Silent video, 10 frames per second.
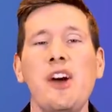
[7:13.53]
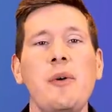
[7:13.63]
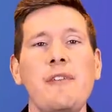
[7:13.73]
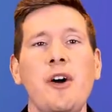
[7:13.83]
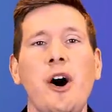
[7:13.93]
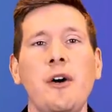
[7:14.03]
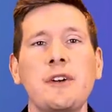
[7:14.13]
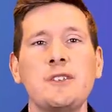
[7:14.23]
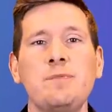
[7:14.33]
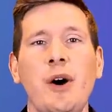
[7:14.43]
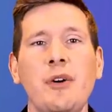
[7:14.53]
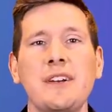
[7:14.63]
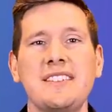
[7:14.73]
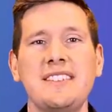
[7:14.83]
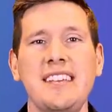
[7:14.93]
We have a Hocus
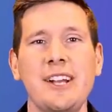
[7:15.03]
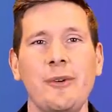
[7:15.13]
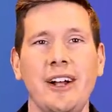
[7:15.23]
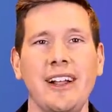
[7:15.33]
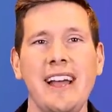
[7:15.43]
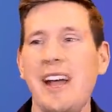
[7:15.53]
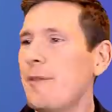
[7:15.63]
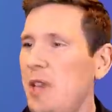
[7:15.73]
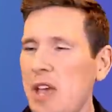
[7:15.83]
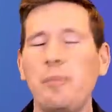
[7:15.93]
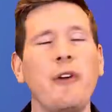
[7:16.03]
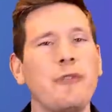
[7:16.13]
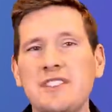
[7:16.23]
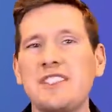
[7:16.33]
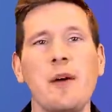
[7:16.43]
Pocus sequel people
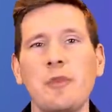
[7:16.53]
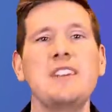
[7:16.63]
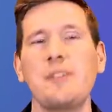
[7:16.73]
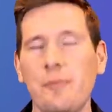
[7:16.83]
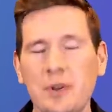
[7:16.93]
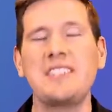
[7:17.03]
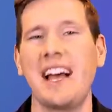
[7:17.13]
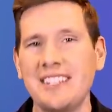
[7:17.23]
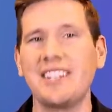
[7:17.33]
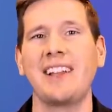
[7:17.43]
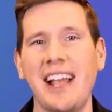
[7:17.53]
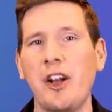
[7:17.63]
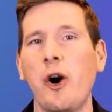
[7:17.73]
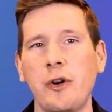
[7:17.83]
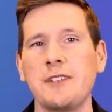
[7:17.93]
for some reason pretend to
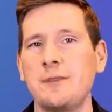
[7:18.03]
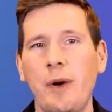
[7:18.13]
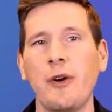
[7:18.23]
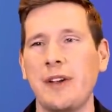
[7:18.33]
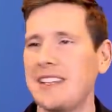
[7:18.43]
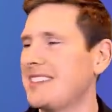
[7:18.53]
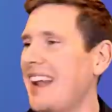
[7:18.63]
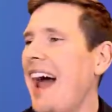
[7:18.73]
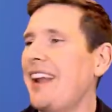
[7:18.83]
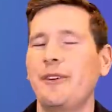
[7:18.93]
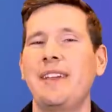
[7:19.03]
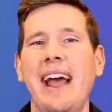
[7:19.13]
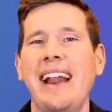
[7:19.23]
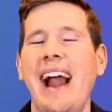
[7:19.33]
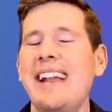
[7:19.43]
like Hocus Pocus, and I don't
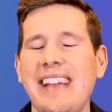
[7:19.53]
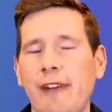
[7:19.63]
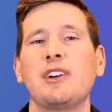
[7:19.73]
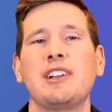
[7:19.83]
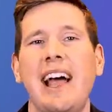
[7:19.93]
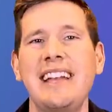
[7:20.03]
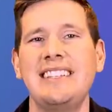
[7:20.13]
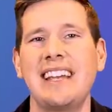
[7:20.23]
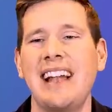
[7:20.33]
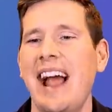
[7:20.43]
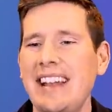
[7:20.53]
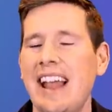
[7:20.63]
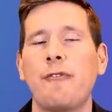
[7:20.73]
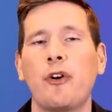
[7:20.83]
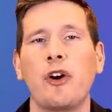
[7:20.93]
get it. I never liked it. I
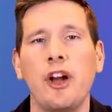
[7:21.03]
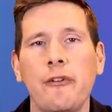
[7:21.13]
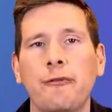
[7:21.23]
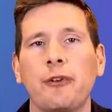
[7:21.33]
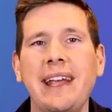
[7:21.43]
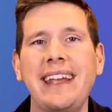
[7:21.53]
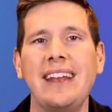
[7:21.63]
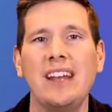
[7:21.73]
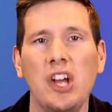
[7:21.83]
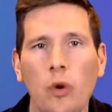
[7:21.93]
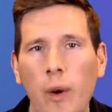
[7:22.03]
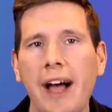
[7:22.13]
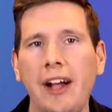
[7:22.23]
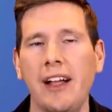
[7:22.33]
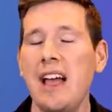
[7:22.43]
never freaking
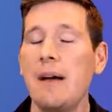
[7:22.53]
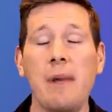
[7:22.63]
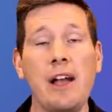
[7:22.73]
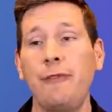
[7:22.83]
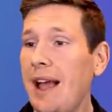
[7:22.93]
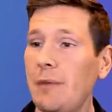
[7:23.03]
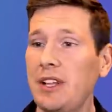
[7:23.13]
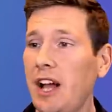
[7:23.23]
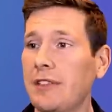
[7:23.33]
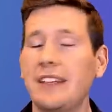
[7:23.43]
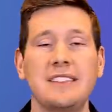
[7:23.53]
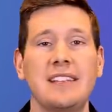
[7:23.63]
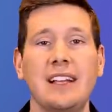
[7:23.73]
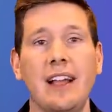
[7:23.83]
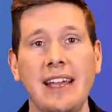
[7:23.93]
will. My family all thinks
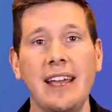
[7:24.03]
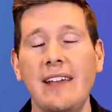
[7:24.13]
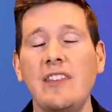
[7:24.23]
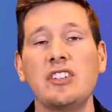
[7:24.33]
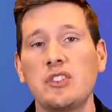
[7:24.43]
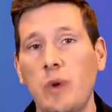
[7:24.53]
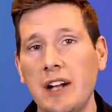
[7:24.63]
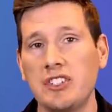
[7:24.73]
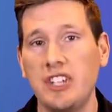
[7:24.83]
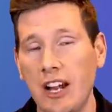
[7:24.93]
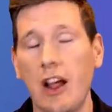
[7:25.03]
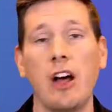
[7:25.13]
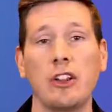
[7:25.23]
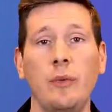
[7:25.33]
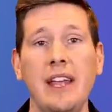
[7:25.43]
they like it, and they just watched it on
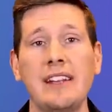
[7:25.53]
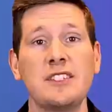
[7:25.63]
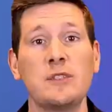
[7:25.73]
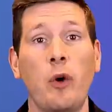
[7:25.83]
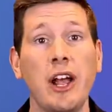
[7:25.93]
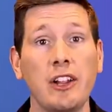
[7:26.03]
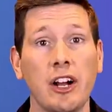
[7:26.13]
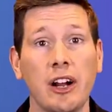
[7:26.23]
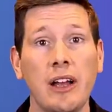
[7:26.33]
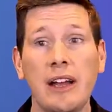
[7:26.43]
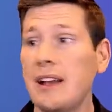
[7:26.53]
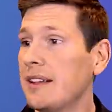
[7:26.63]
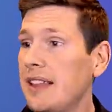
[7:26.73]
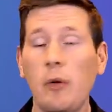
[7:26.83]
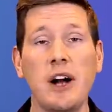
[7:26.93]
Halloween, and spoiler,
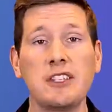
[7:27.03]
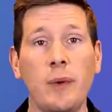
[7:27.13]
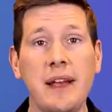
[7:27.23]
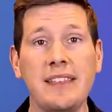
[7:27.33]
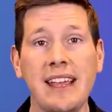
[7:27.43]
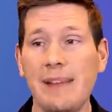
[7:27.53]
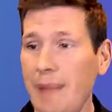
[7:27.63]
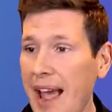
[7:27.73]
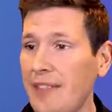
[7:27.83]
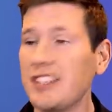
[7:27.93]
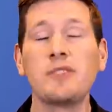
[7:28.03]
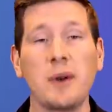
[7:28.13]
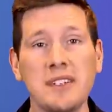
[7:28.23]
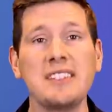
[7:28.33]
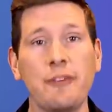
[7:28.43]
they walked away thinking, man, this
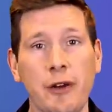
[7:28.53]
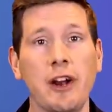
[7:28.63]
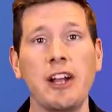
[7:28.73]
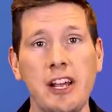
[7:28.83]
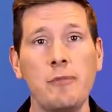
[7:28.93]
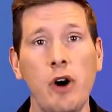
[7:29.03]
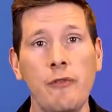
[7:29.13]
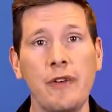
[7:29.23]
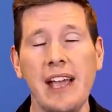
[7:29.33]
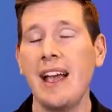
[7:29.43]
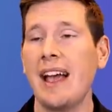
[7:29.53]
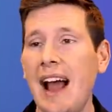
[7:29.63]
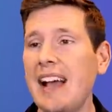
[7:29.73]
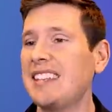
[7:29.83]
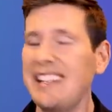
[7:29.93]
wasn't a very good movie. And
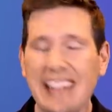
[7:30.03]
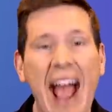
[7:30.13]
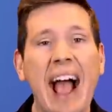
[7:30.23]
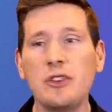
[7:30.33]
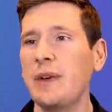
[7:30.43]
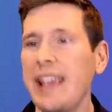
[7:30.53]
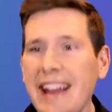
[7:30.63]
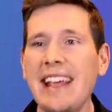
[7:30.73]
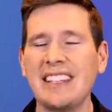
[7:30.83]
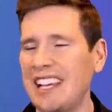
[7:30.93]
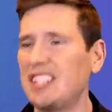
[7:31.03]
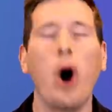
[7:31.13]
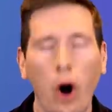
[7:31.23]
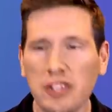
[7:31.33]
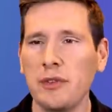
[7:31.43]
I said, yeah, you idiots, I
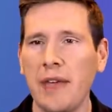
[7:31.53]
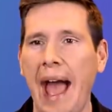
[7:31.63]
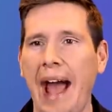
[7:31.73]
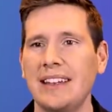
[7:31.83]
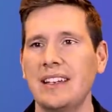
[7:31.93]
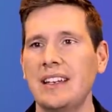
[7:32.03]
told you that!